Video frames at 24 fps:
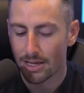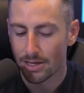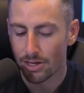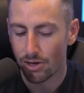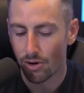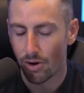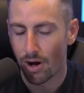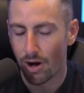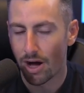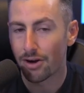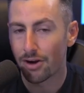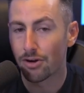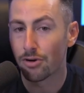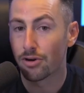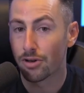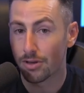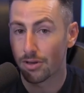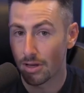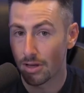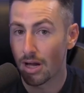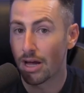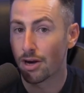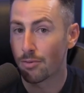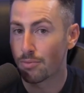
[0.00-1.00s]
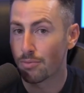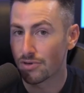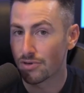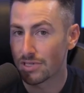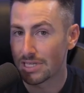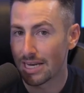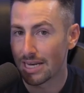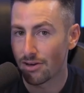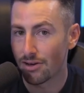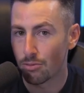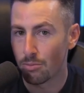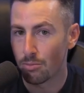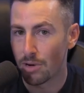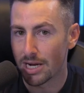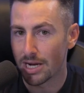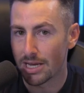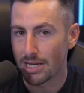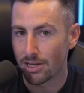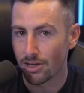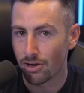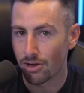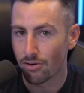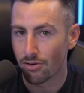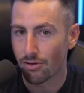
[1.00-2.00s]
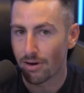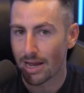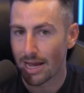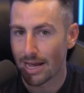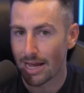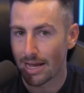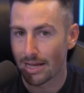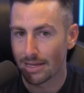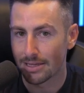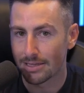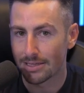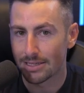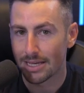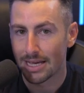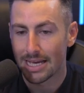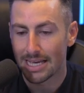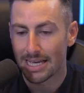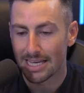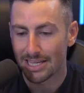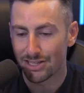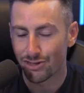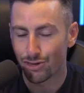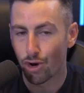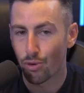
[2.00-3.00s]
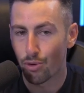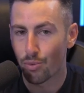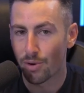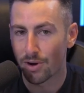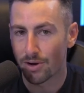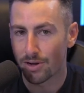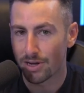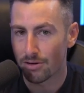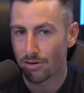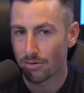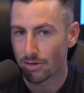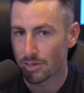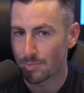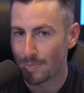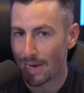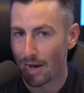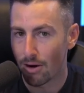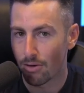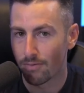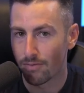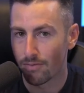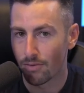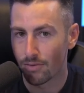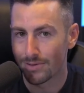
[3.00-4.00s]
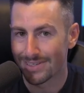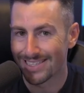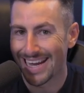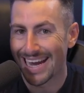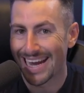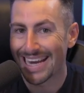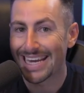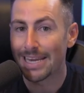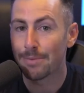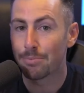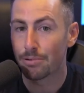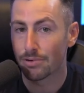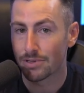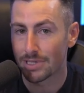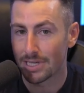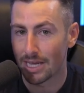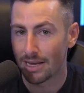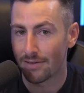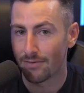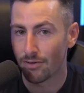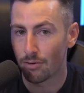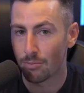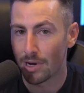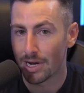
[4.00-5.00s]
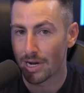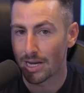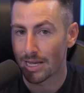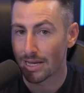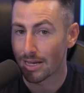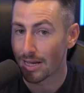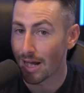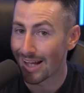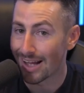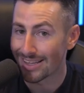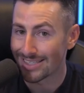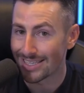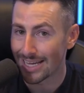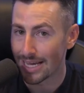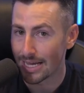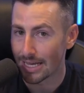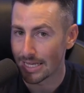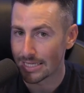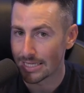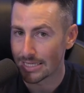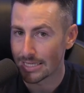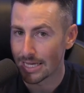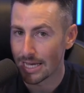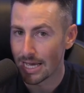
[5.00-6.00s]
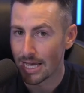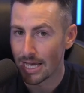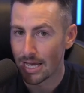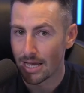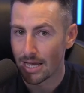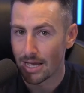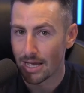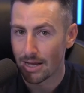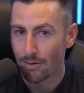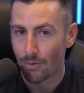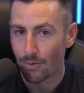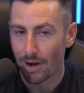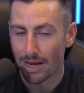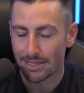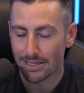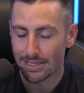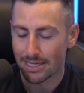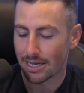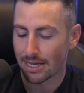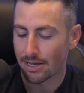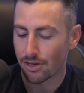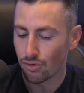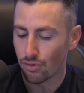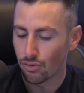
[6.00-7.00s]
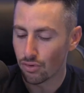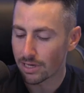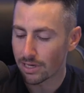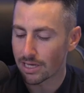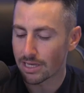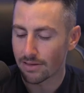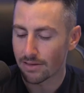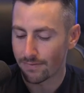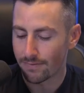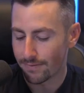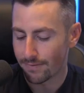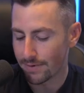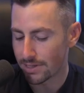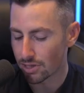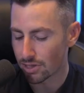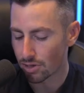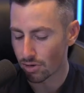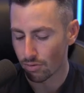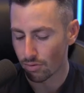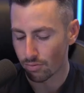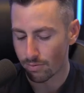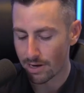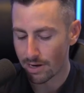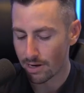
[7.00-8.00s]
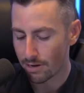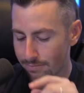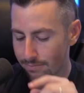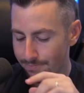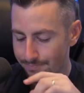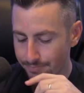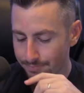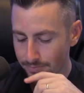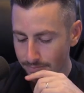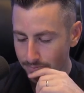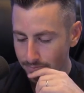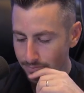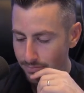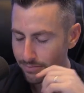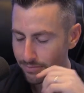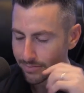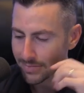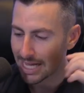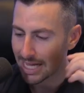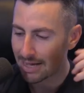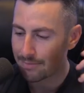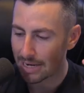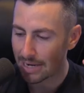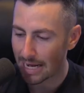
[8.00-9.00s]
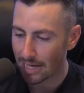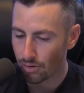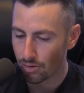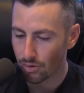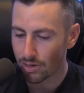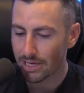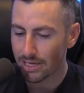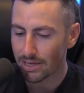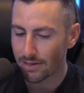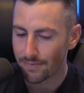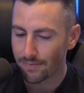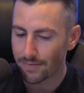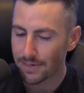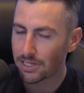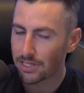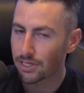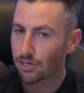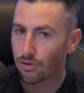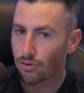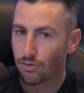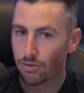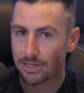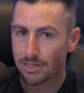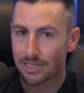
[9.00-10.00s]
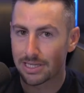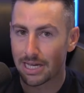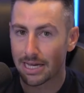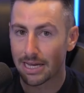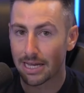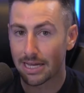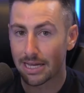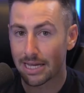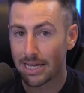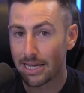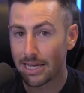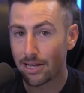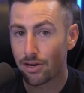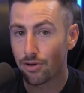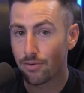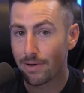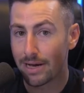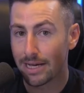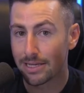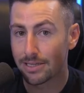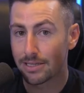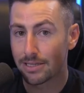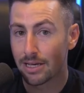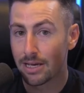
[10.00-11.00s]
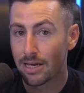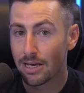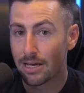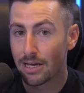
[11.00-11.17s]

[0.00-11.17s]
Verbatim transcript: you know, one hundred percent of your money in your hands is nowhere near as powerful as ninety percent of your money in God's hands, right? It's like, you look at the physical realm, and when I look at the physical, it's like a kid who has